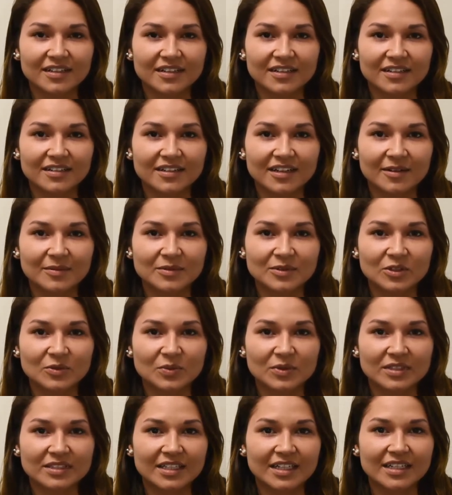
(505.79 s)
and I'm
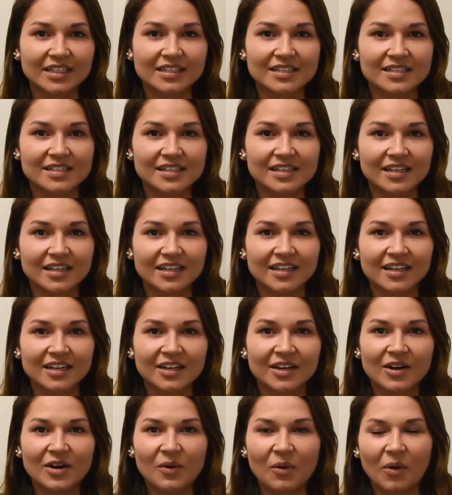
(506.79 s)
super excited to see
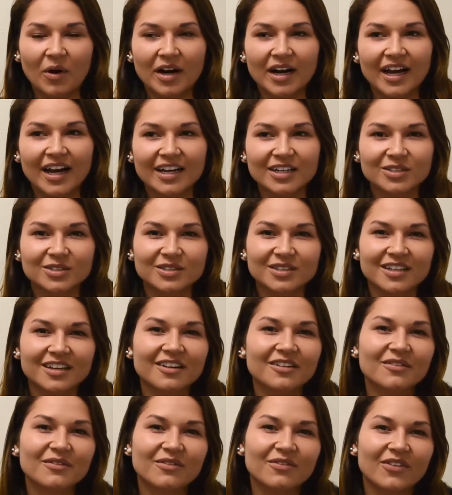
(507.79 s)
where I
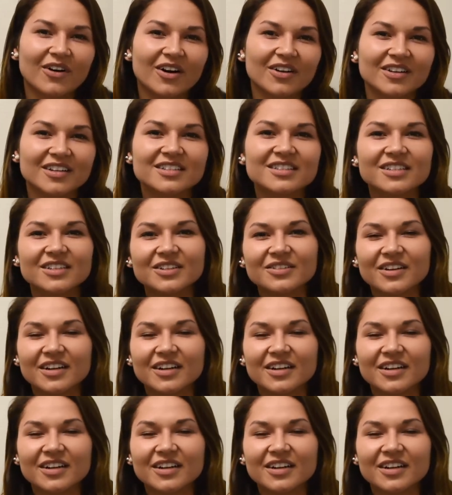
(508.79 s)
actually fall into.